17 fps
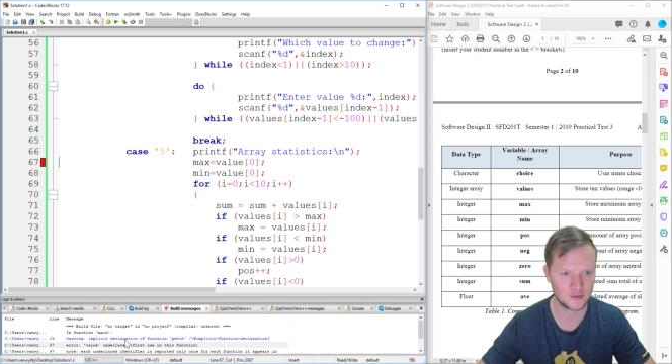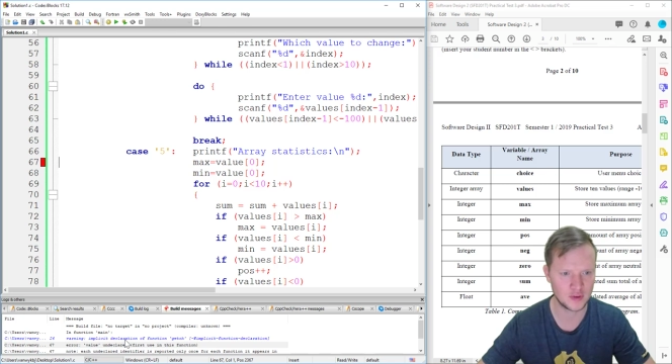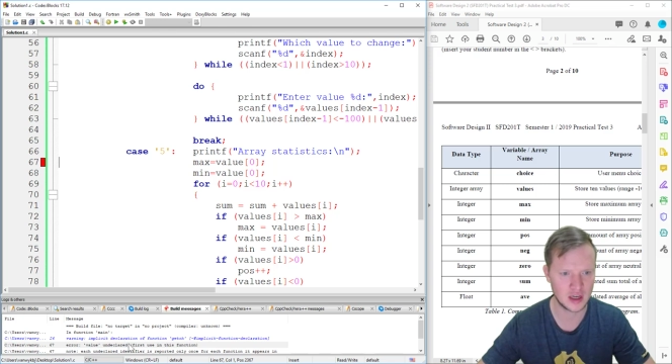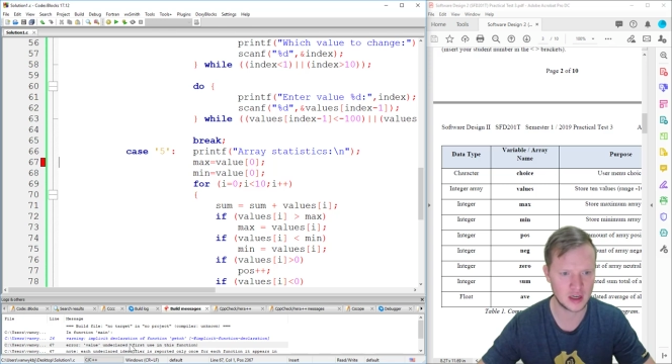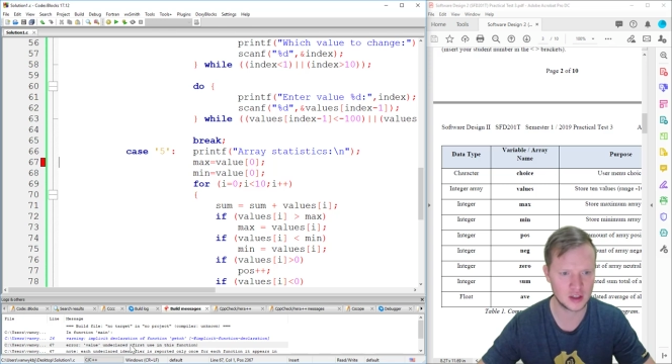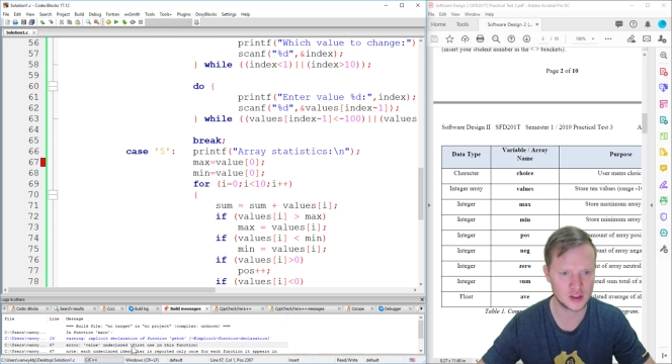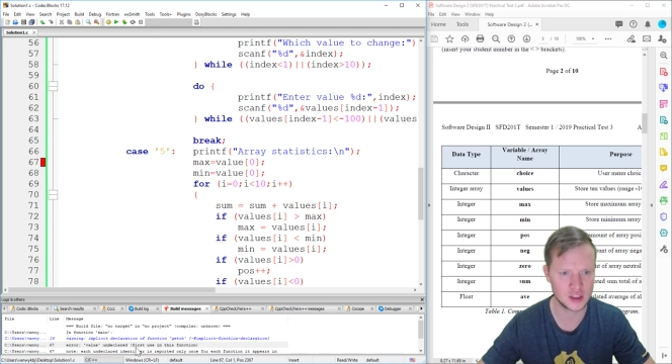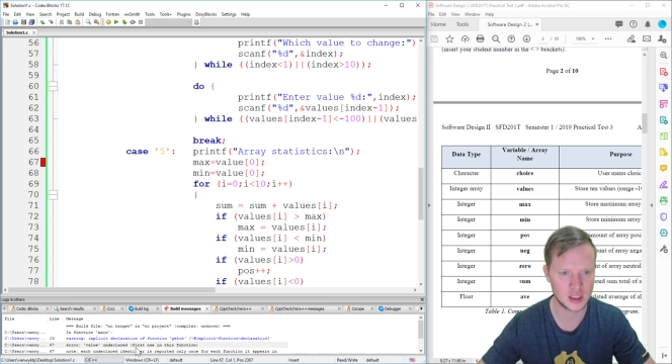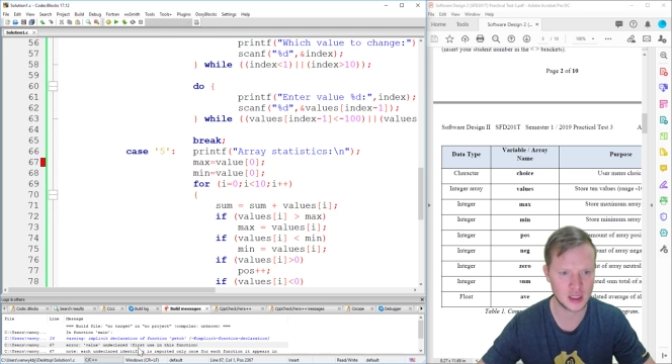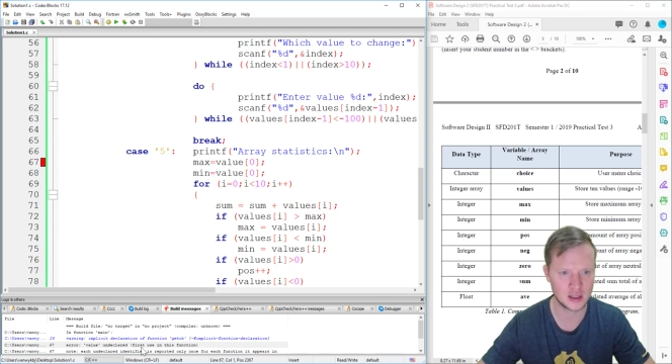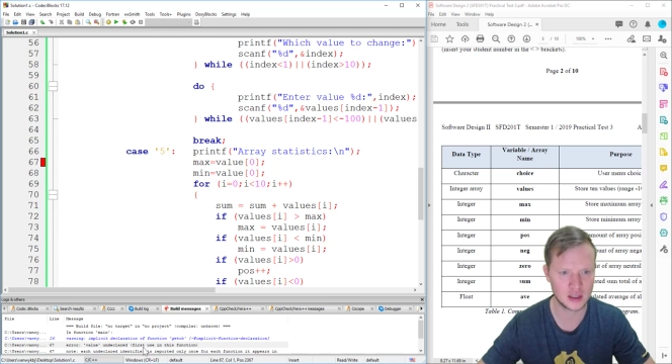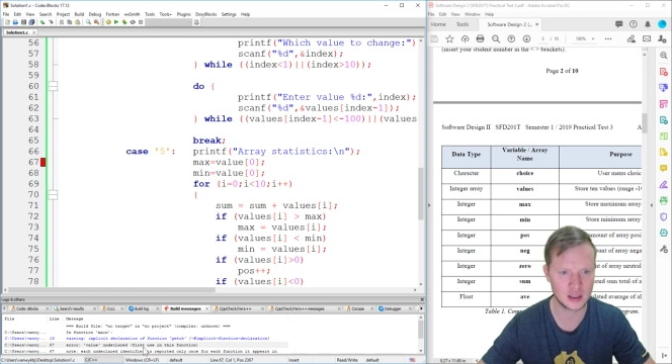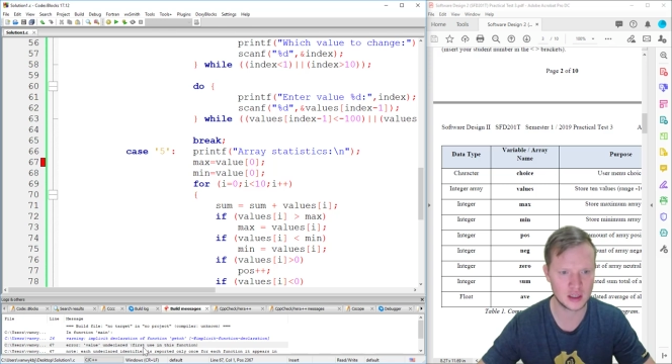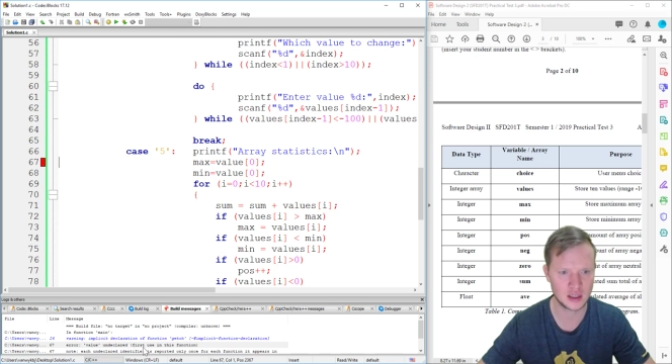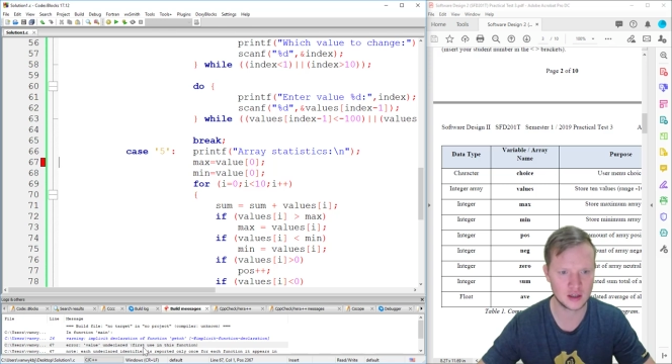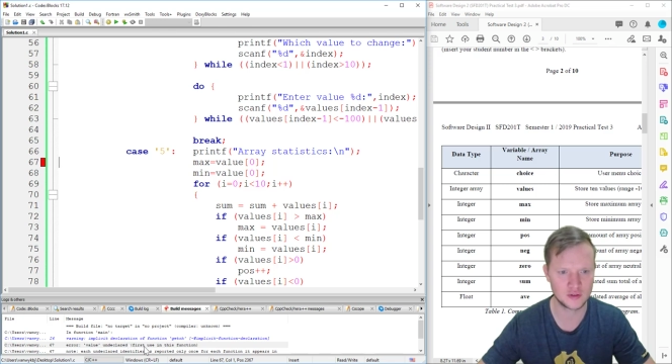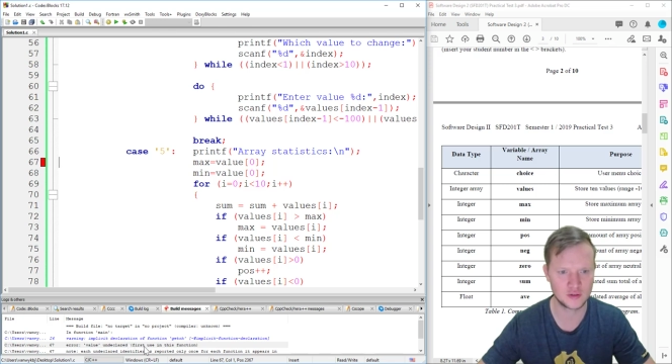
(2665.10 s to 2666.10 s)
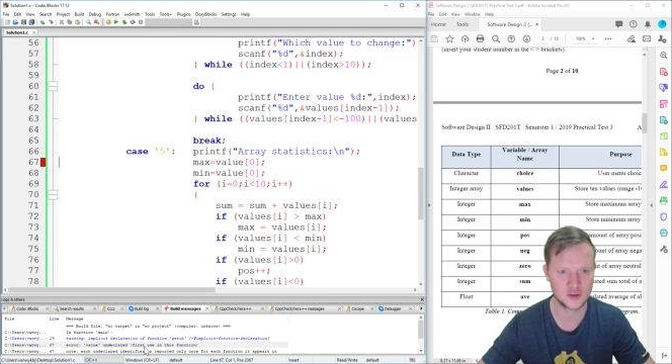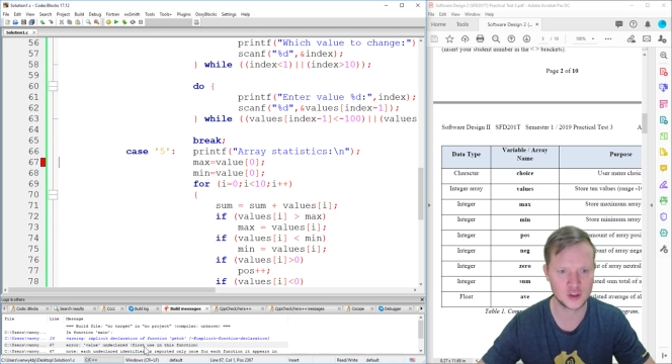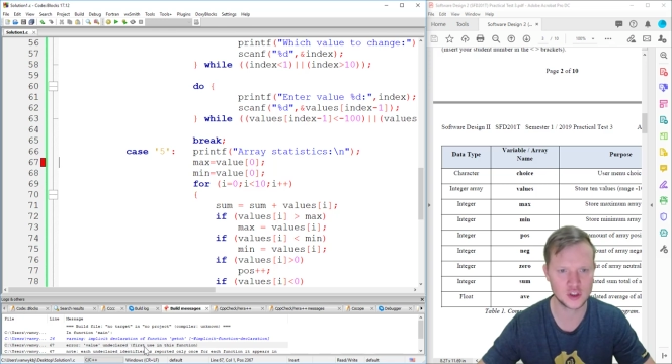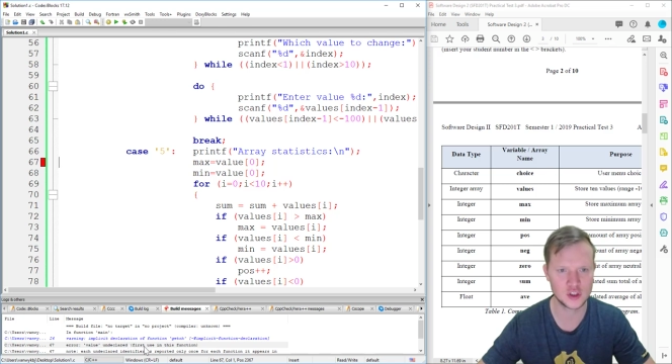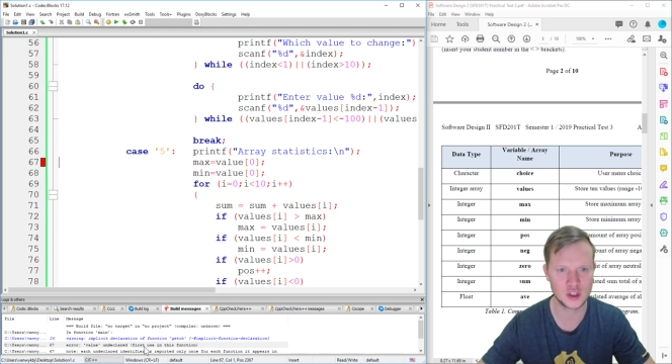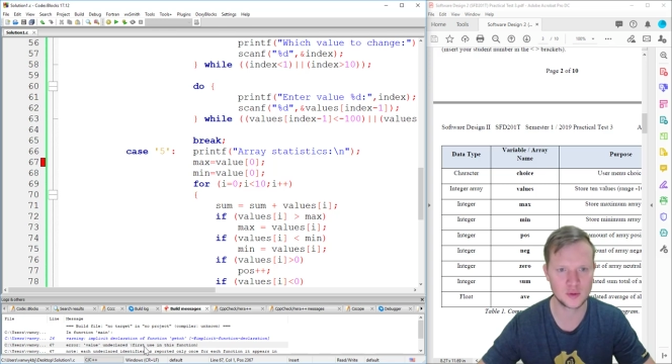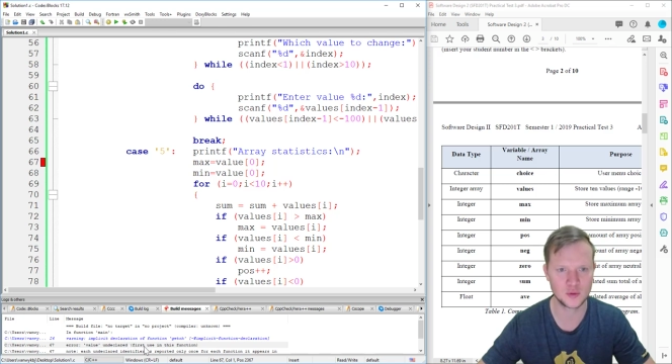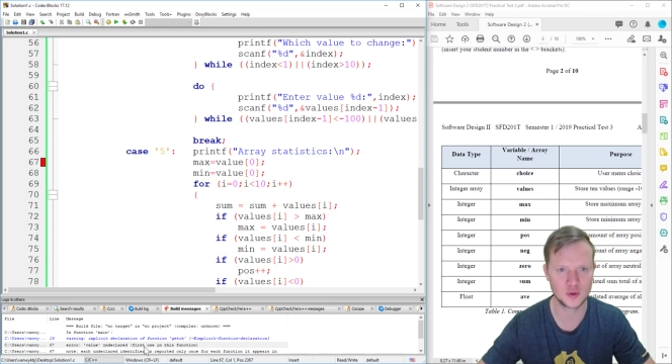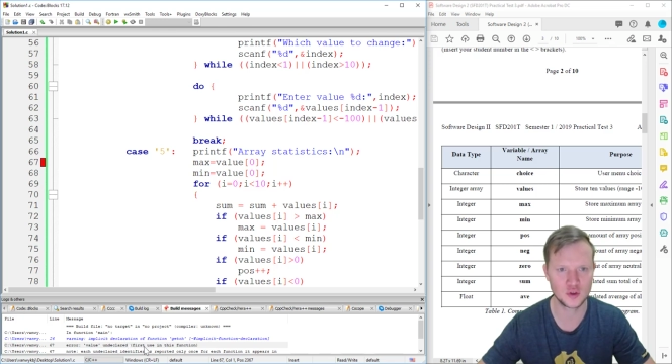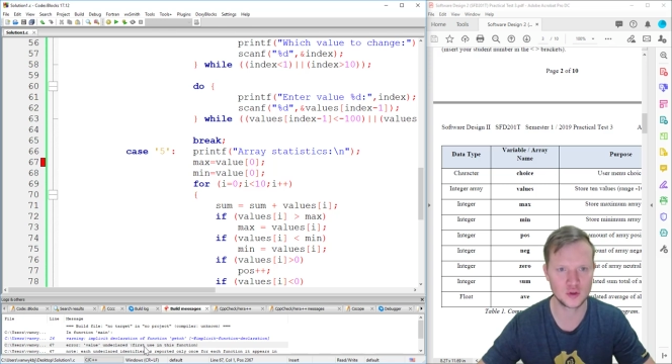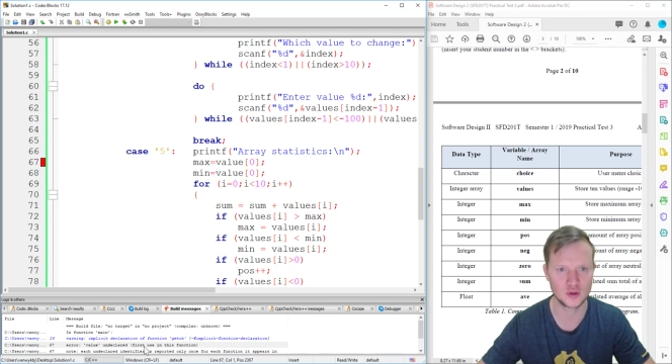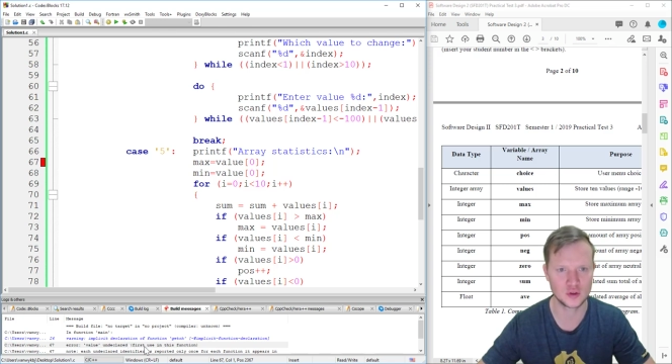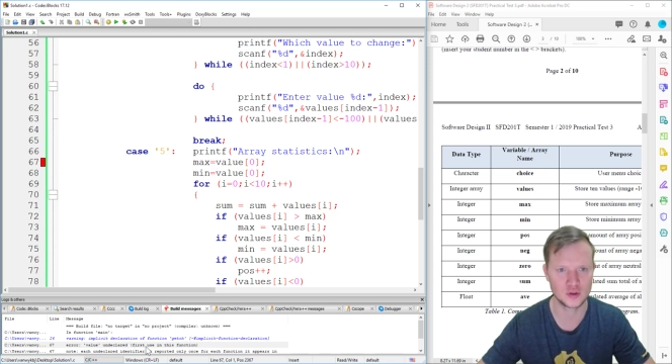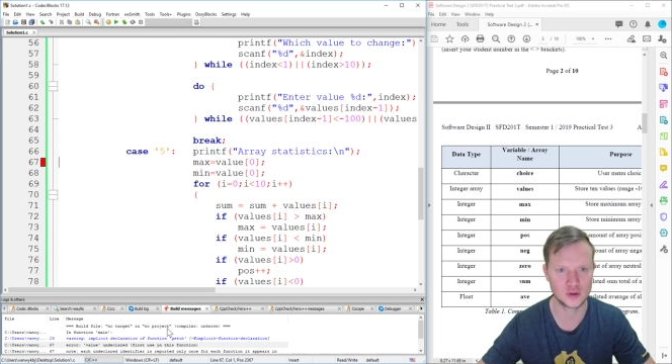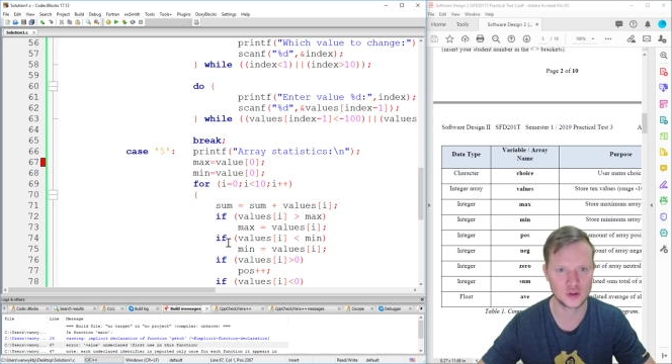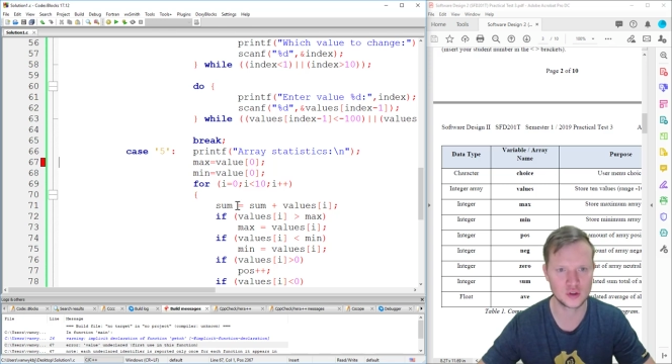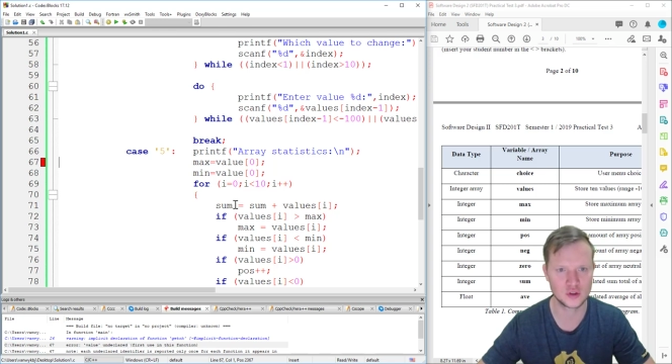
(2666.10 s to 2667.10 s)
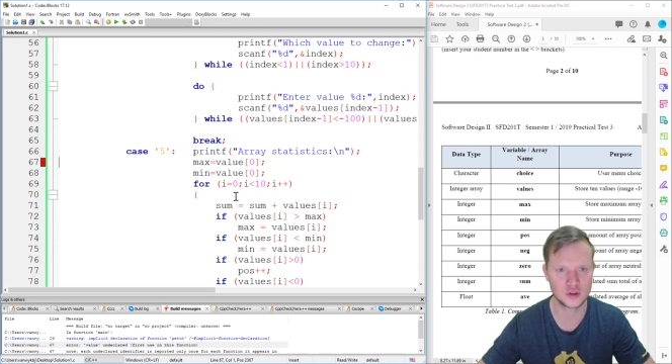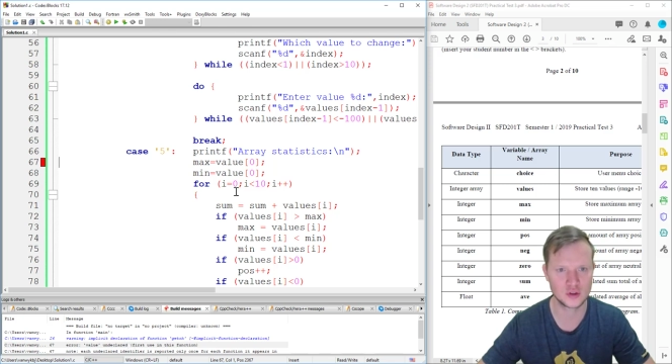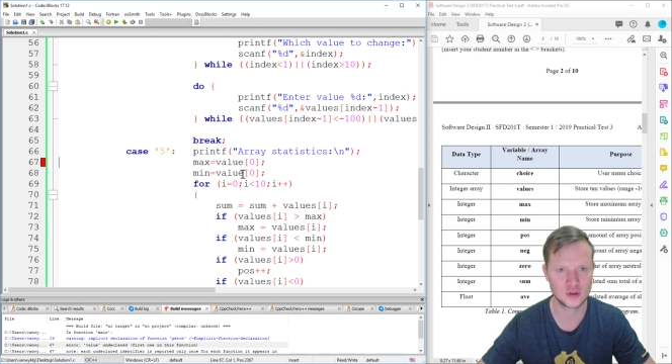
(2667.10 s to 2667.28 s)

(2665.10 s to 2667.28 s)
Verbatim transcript: values undeclared first time use.